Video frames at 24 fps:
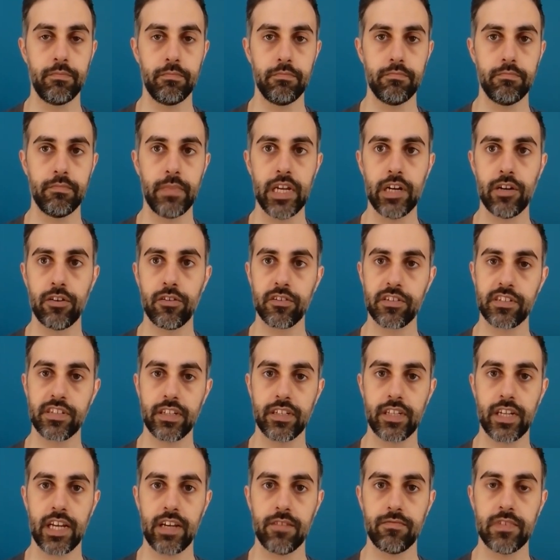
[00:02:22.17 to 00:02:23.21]
mirrors that
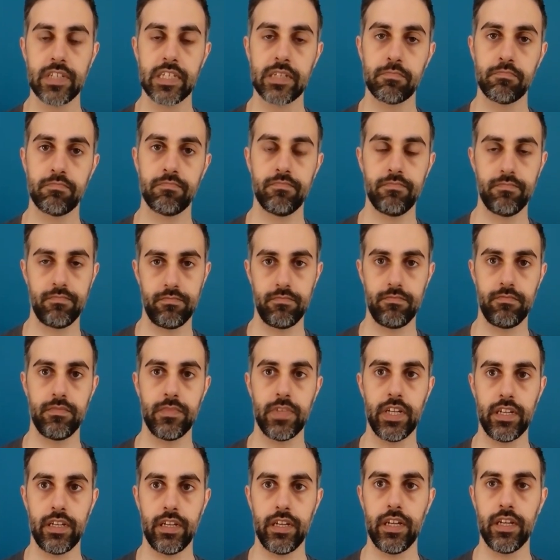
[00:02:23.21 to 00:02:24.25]
have this
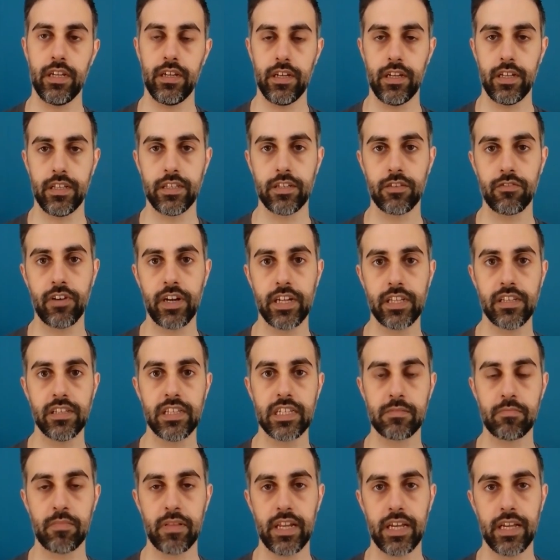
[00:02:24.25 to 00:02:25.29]
integrated
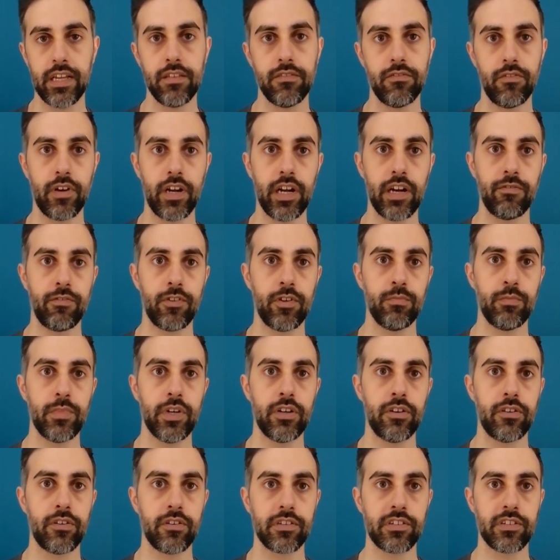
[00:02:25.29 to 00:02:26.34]
display, rear view
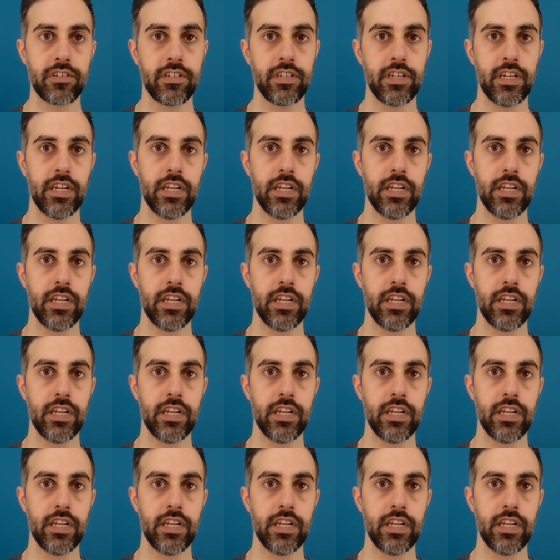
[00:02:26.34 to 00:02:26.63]
mirrors,